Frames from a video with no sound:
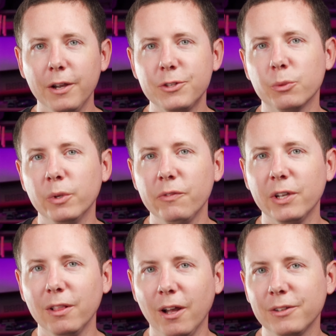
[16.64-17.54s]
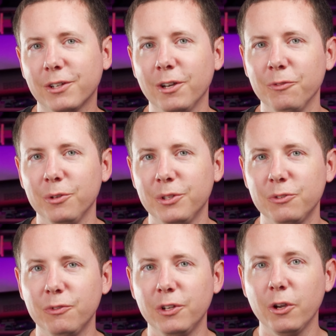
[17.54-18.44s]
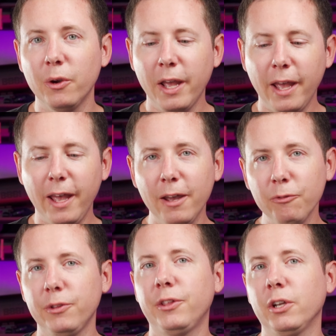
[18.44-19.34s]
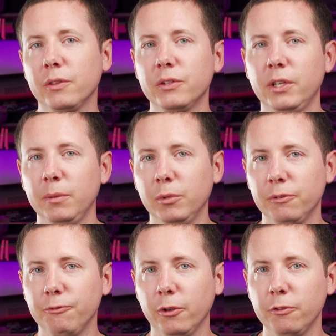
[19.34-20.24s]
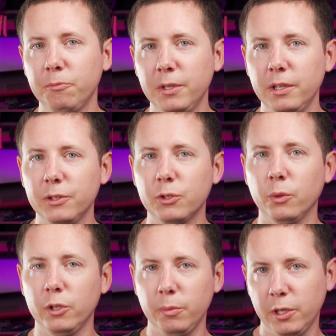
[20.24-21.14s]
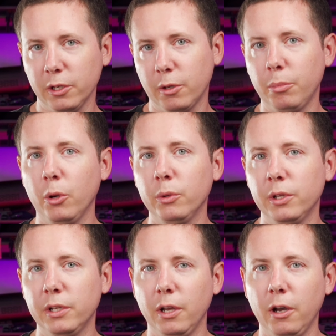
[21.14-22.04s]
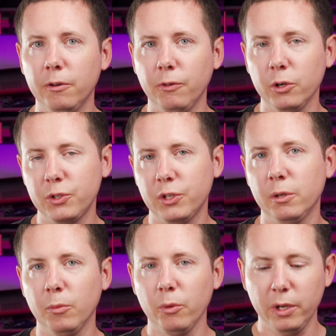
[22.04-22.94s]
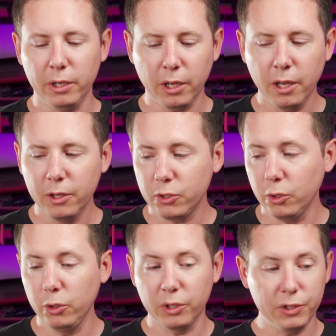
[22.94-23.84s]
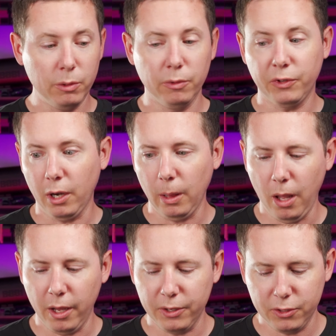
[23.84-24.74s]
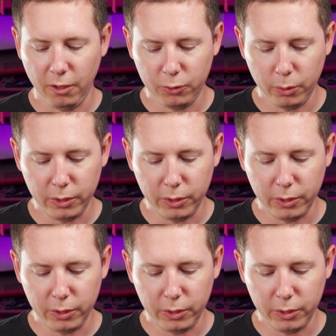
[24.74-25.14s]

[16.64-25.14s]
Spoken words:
right, so we have a lot to cover in this video. Everything on the table in front of me is going to be a component of our cinema rig. So you can see we've got a lot of stuff to